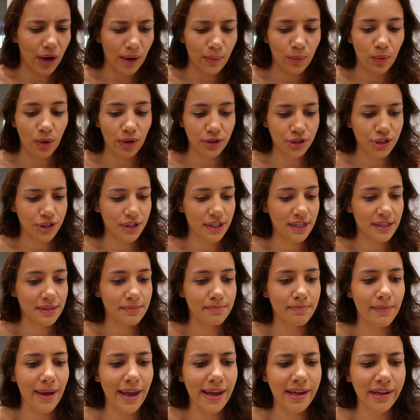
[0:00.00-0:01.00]
Oh, I watched this
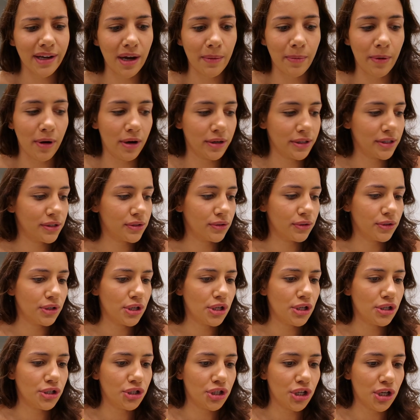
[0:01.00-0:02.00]
makeup artist on
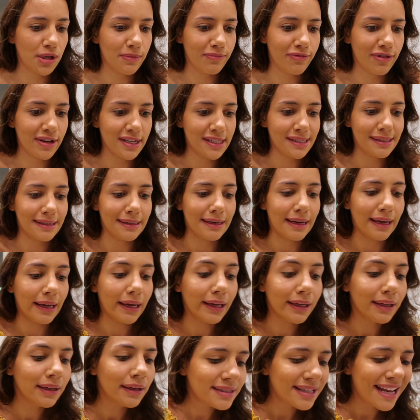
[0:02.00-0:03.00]
YouTube
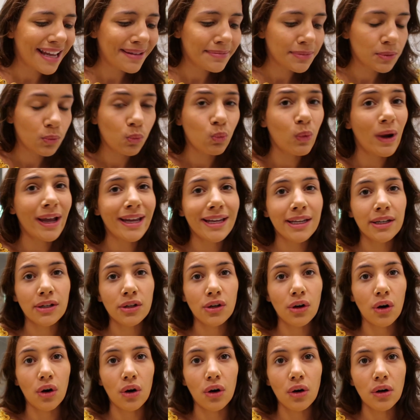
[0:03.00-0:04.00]
recently. His name's Wayne
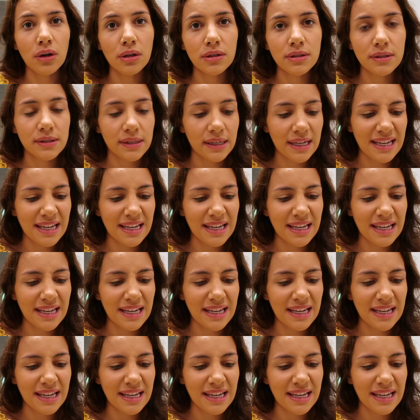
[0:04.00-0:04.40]
Goss.